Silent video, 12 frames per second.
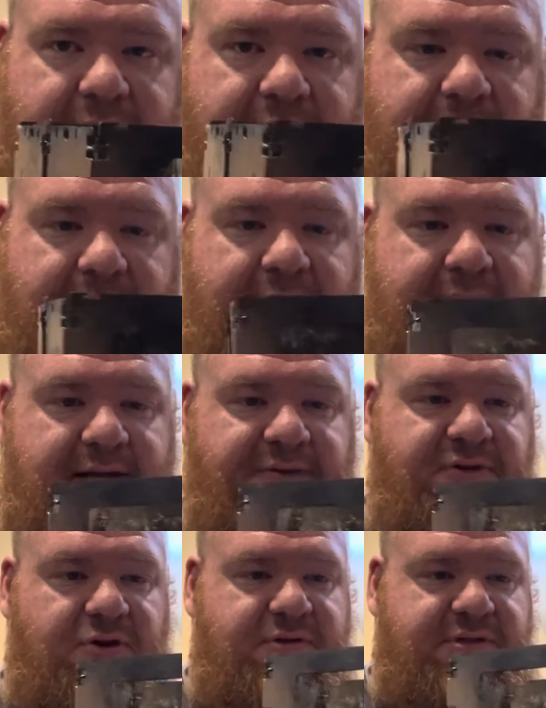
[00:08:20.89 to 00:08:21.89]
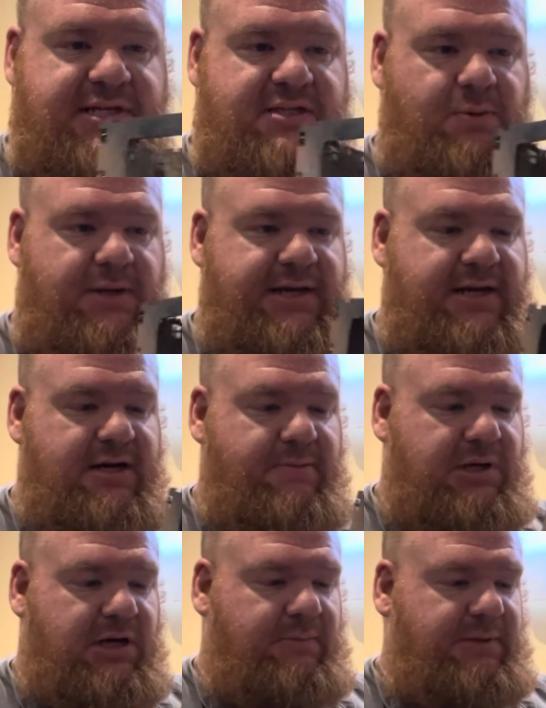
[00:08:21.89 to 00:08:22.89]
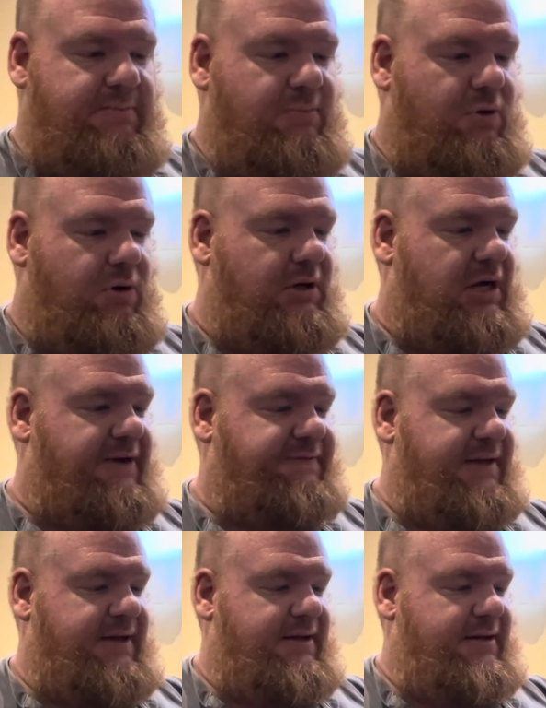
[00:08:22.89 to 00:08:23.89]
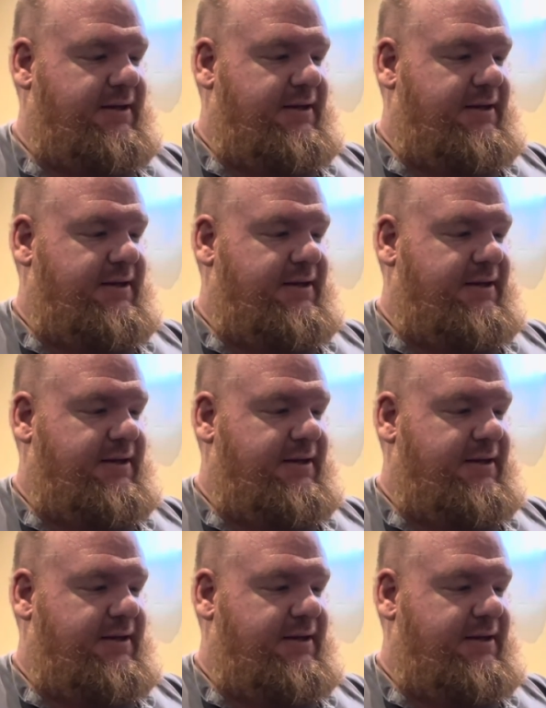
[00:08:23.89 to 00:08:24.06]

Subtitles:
And I've used this one here probably more often